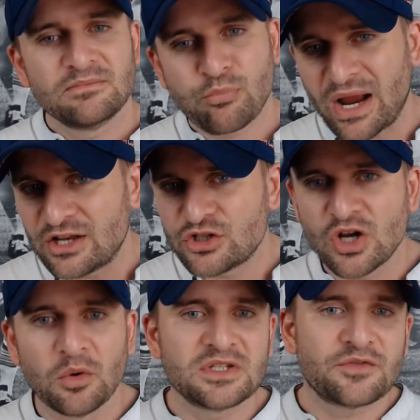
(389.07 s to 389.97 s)
Brad
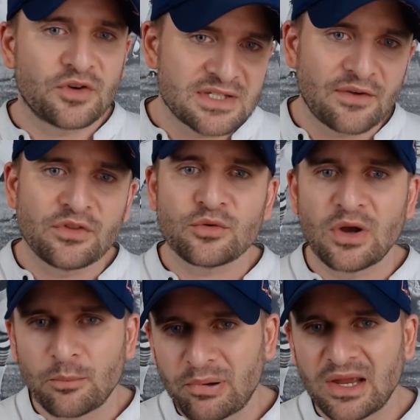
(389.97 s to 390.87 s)
Jones for a seventh
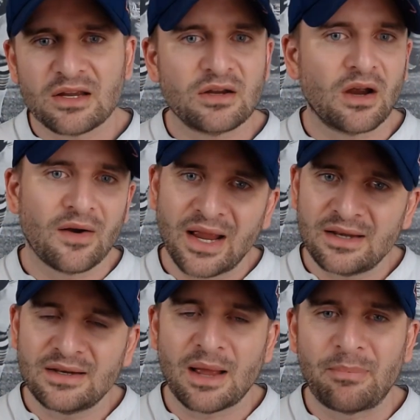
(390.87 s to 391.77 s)
round pick. All
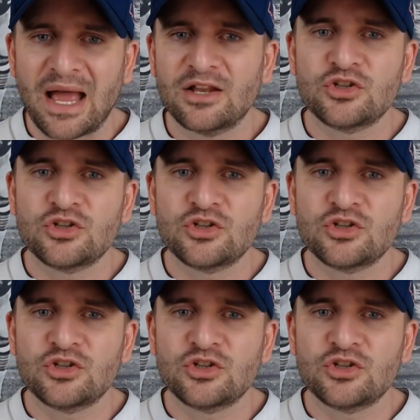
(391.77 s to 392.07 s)
right, not bad.